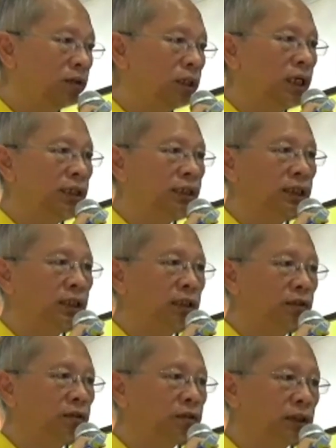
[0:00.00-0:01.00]
arising
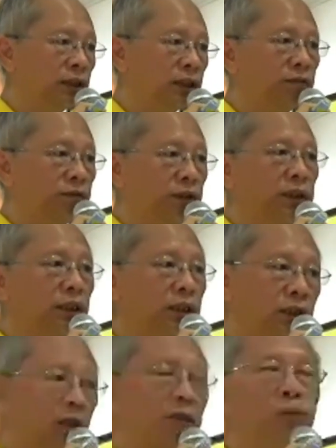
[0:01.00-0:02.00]
of suffering
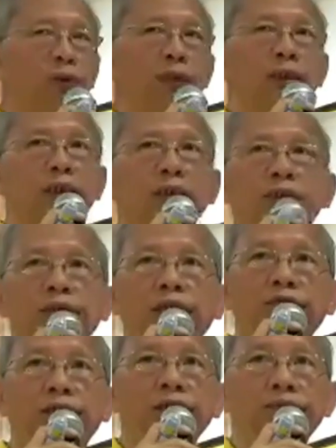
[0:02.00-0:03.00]
is always
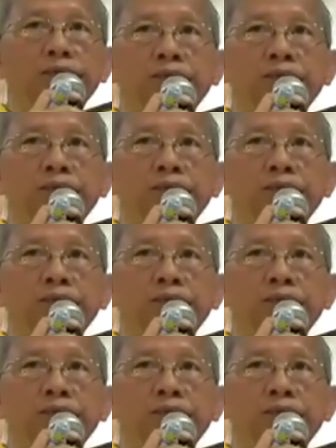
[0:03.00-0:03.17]
craving.